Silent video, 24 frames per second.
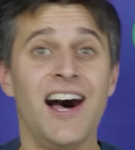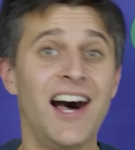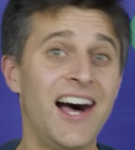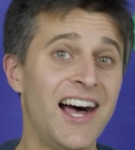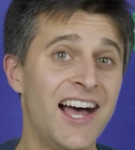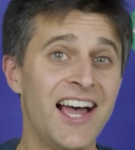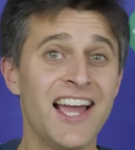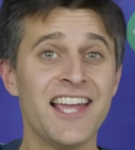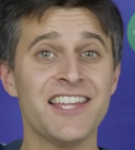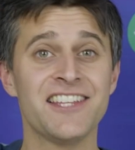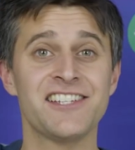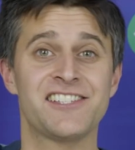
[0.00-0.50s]

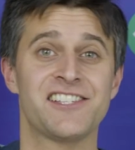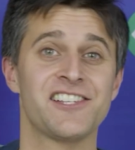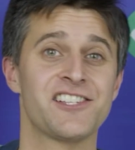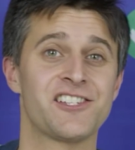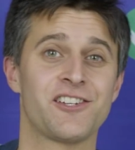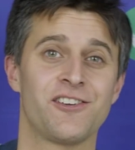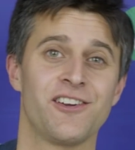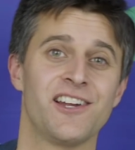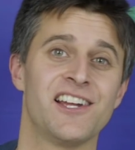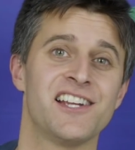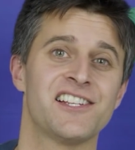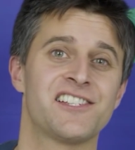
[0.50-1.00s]
Hi, this is
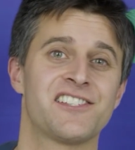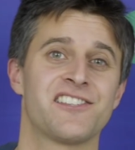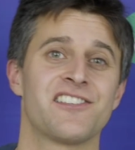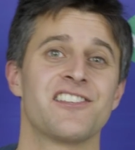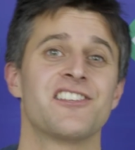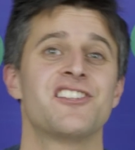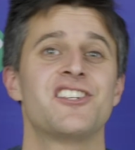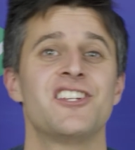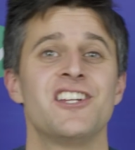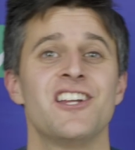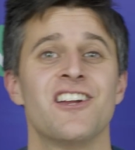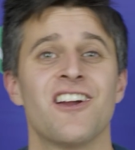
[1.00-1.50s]
Chris,
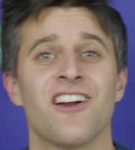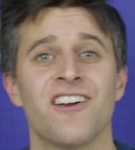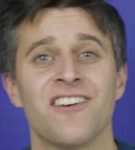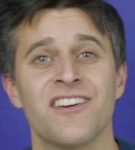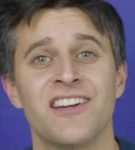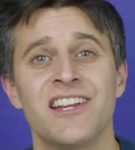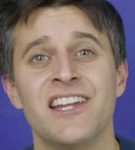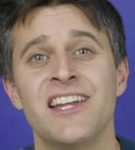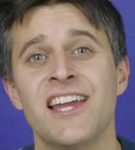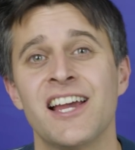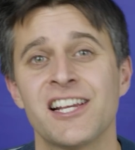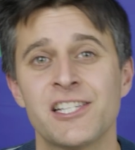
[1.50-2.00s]
the
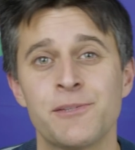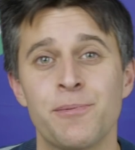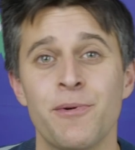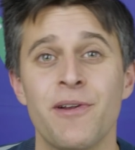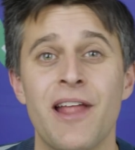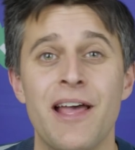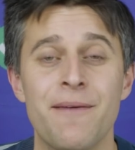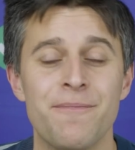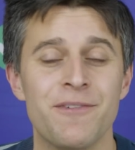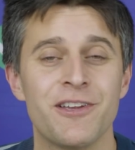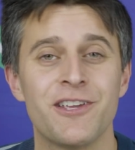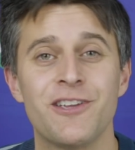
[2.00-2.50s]
GRE
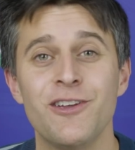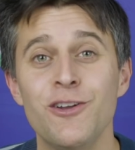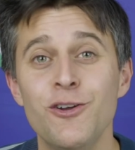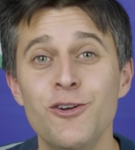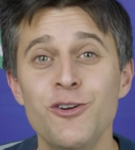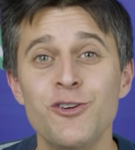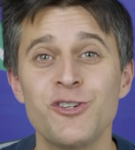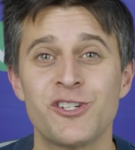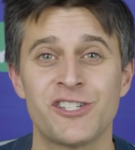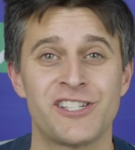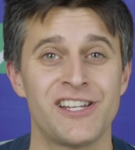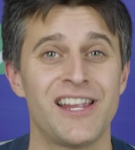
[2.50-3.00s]
expert at
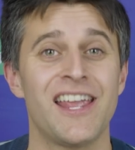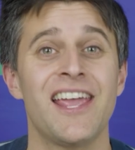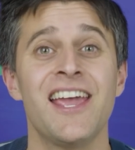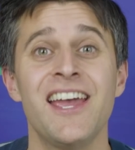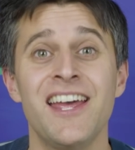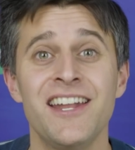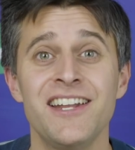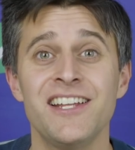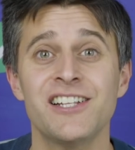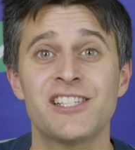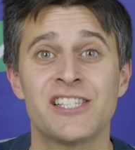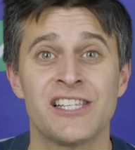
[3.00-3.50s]
Magoosh,
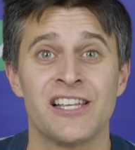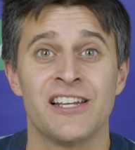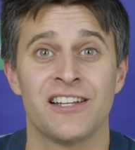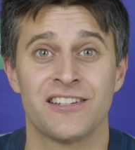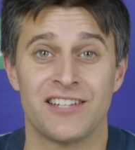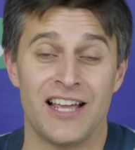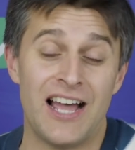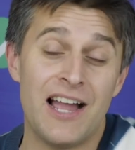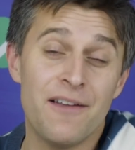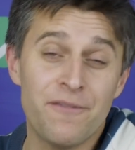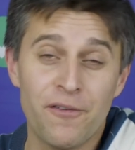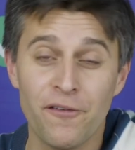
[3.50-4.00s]
and it's
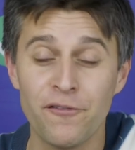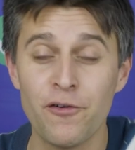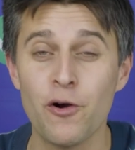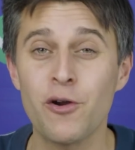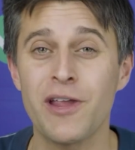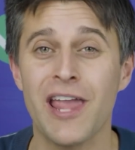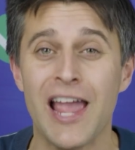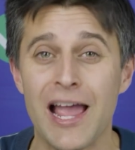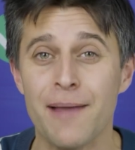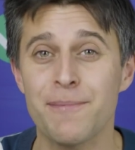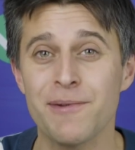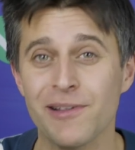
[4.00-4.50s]
time for
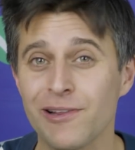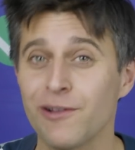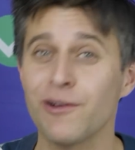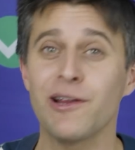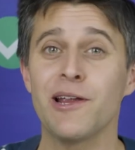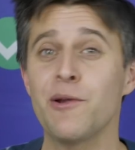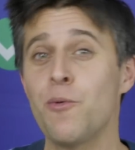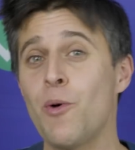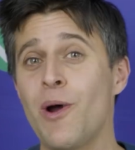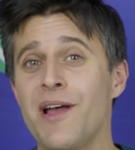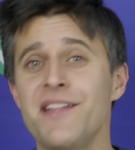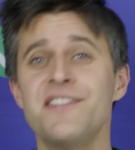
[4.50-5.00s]

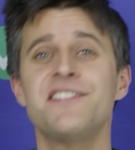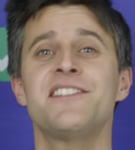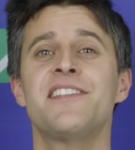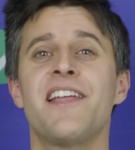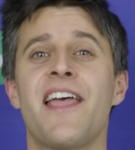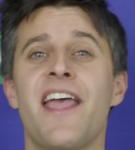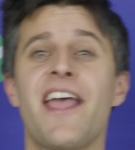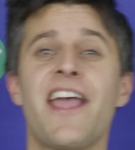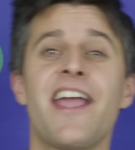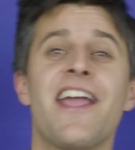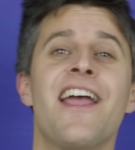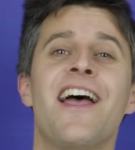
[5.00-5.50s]
Vocabulary
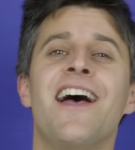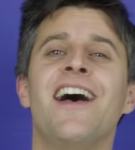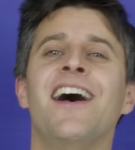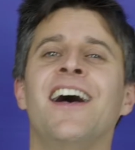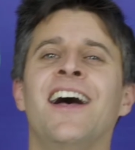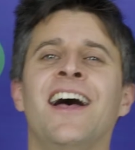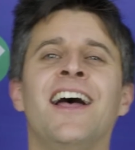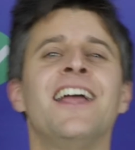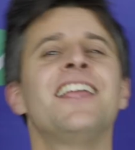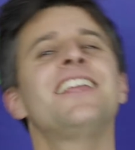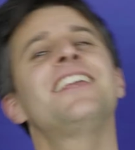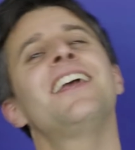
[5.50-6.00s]
Wednesday.
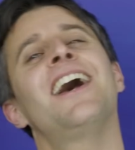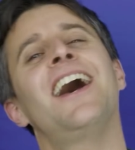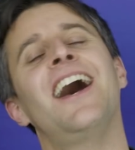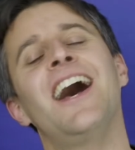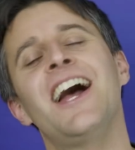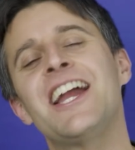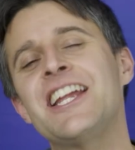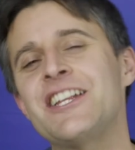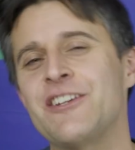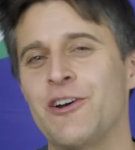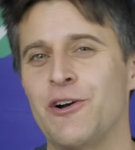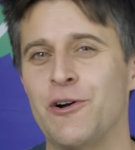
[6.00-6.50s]
Yeah,
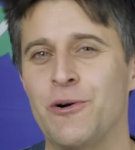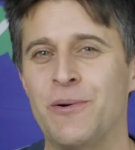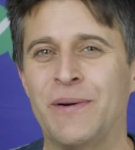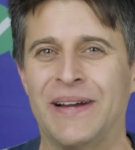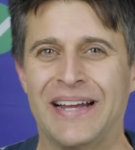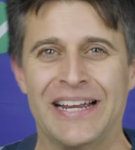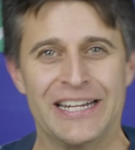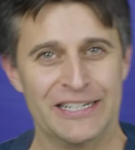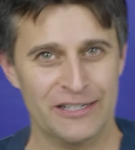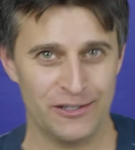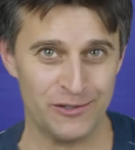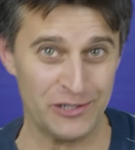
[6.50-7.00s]
I know,
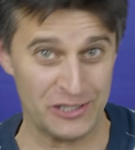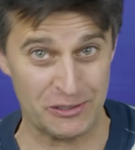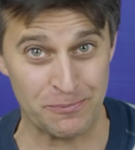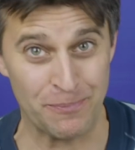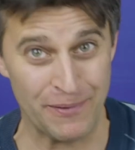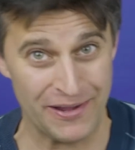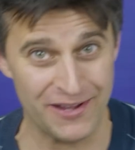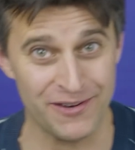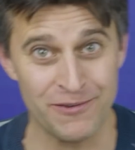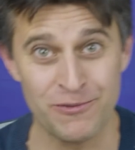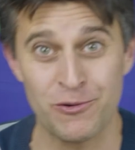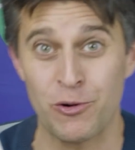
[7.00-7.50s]
I know it's
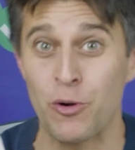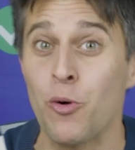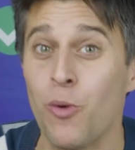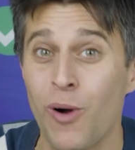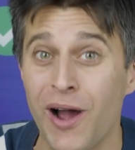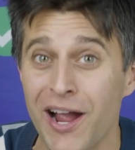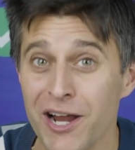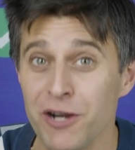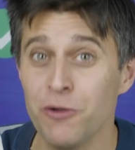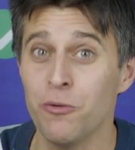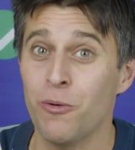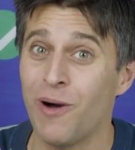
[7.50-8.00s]
been
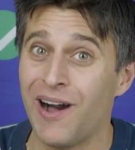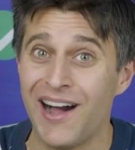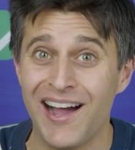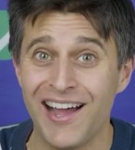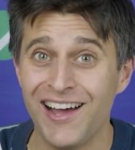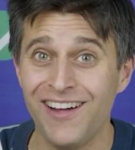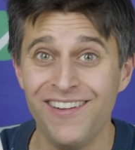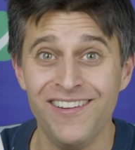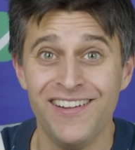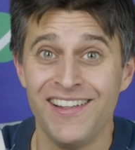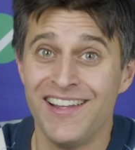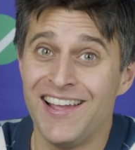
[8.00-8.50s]
quite a
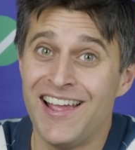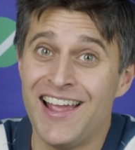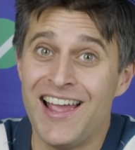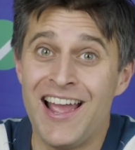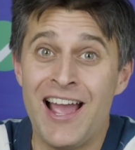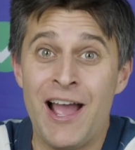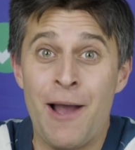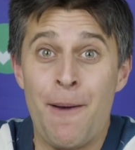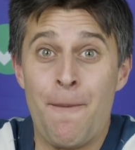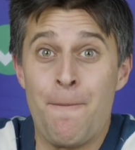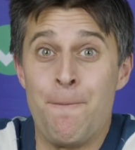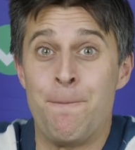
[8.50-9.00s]
while,
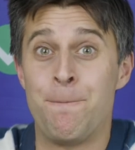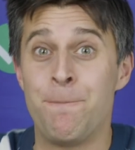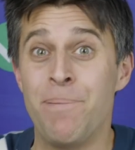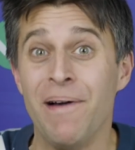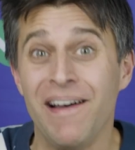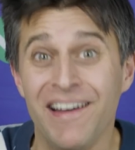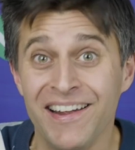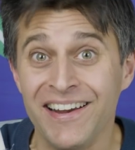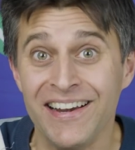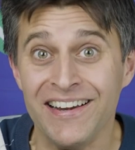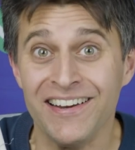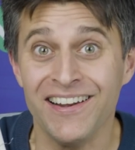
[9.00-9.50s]

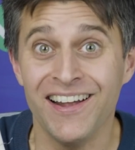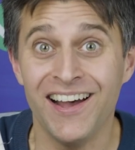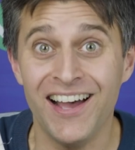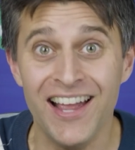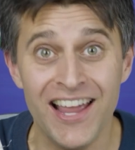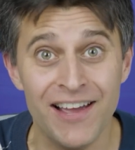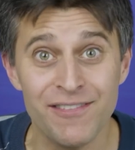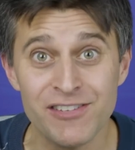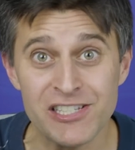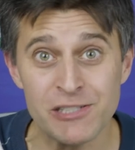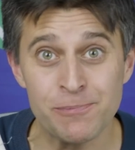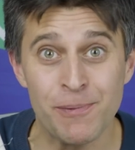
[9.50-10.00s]
but
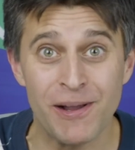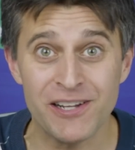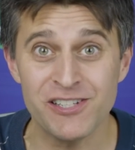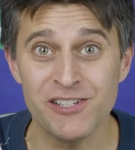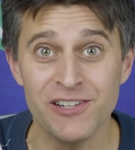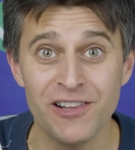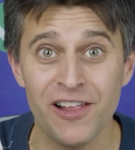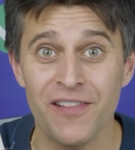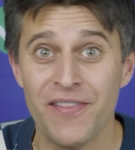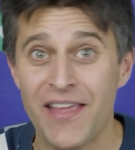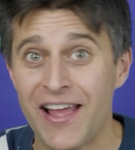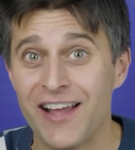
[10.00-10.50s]
I have a
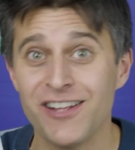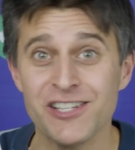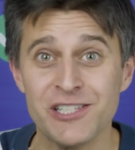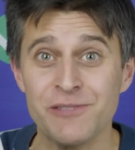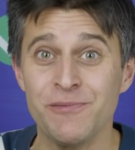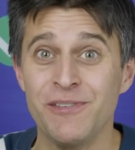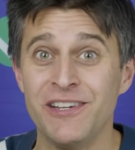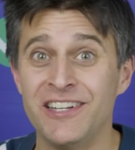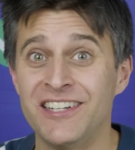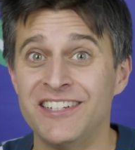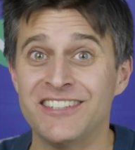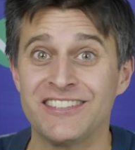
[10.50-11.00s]
special
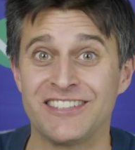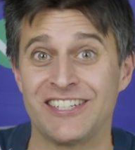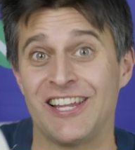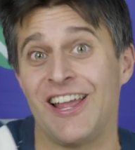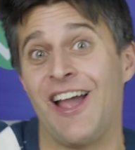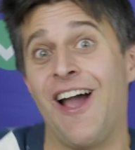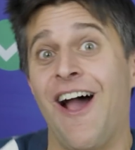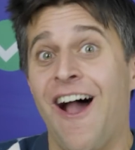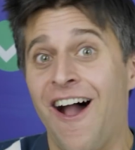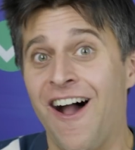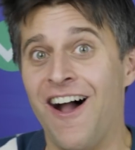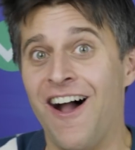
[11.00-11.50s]
announcement.